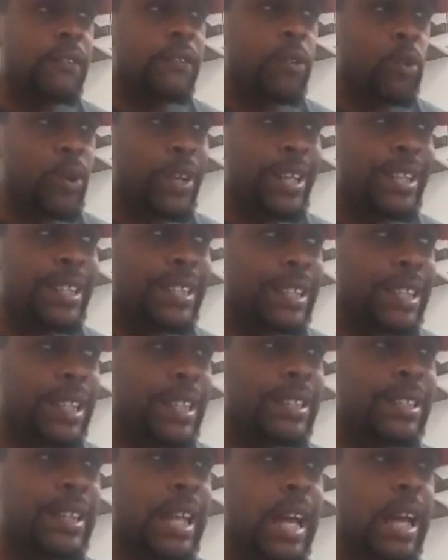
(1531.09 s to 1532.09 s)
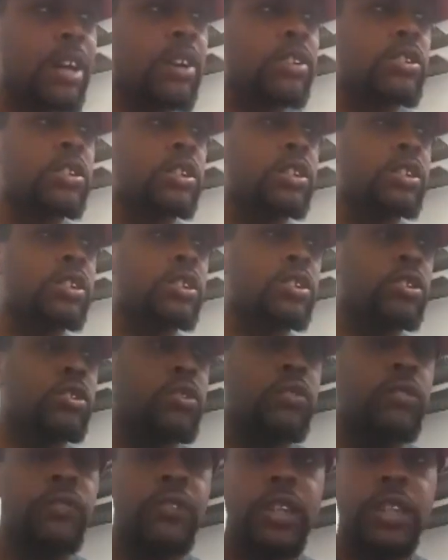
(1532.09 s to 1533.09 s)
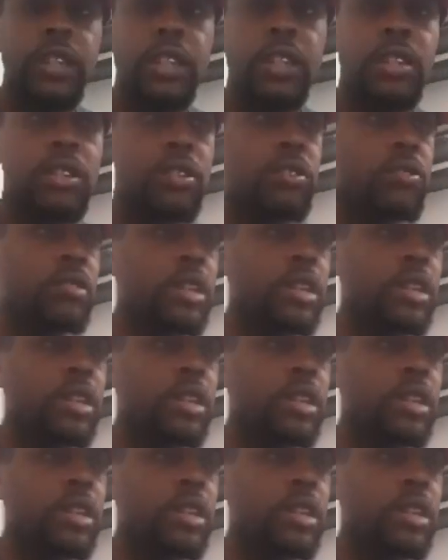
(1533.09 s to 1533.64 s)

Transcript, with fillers: forty-six thousand to fifty-two